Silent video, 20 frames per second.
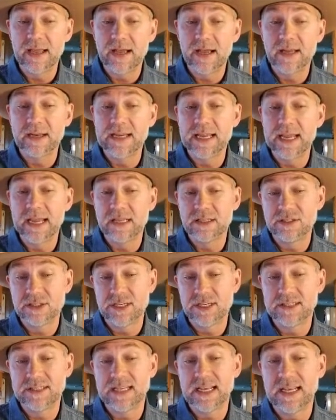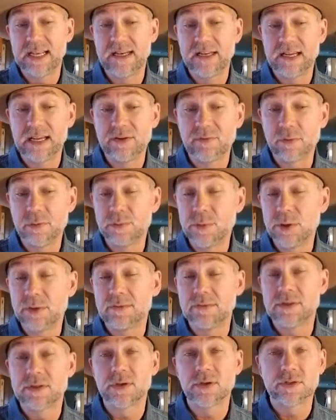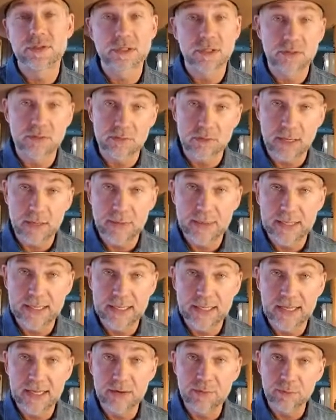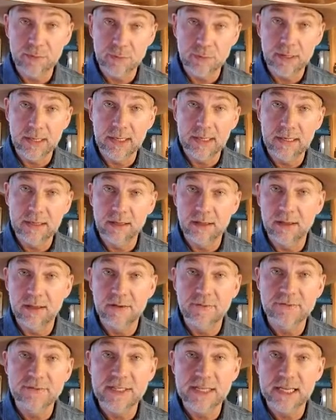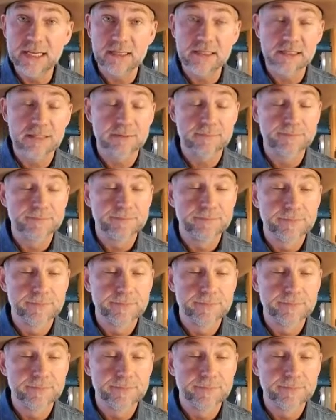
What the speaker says: unhedge its head and remove. So it's a great way to get rid of ticks.